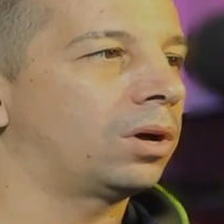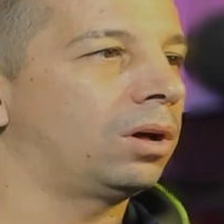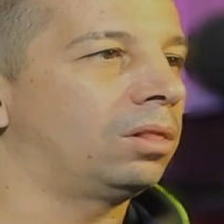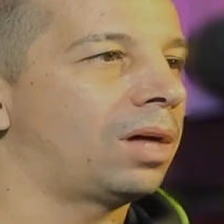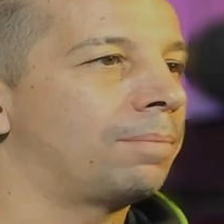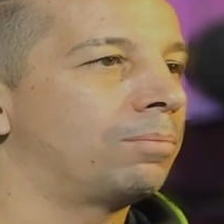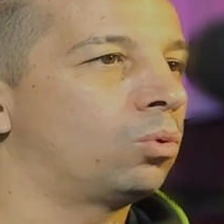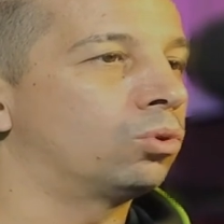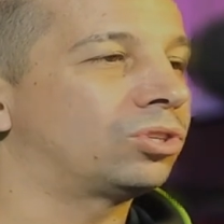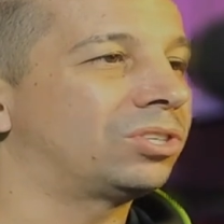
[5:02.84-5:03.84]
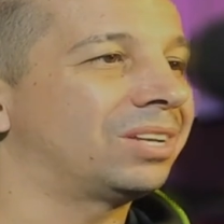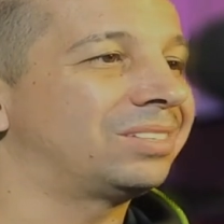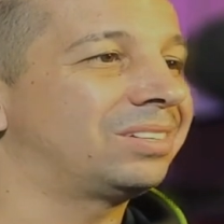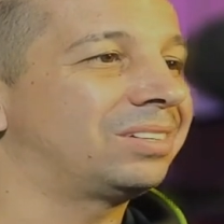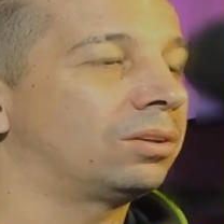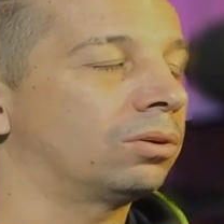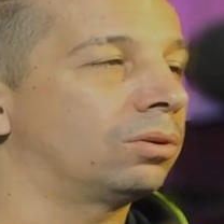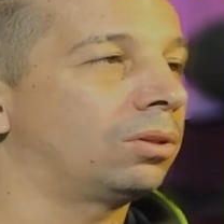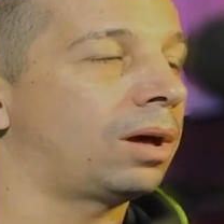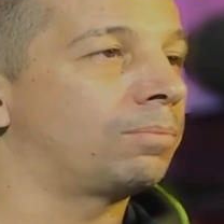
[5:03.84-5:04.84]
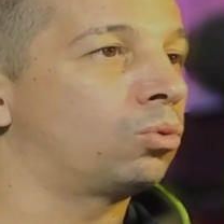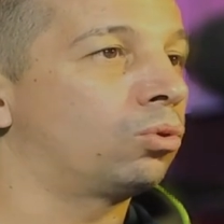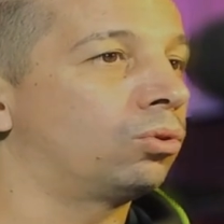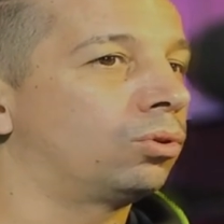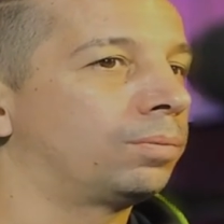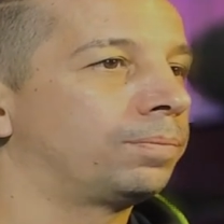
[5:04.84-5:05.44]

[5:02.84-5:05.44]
lot more sensitive, or a lot more.